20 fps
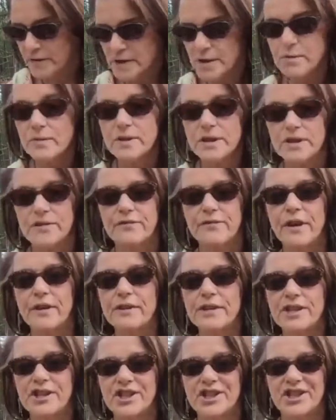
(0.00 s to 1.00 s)
This one is
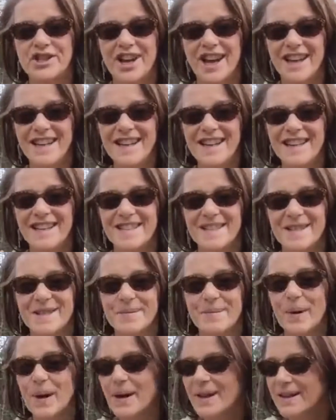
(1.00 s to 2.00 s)
very shiny and
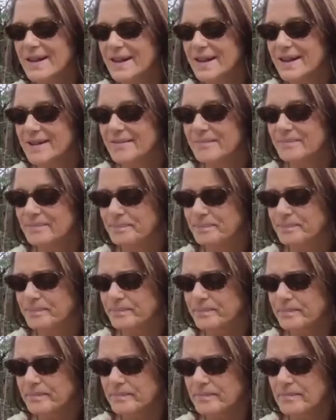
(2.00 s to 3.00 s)
sparkly.
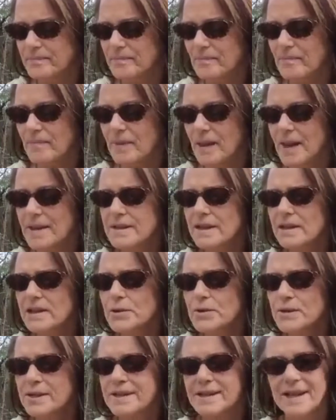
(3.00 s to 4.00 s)
It's a
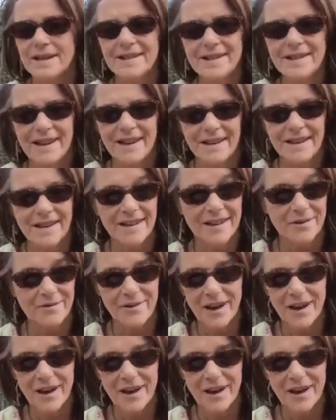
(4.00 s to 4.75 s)
little selenite in it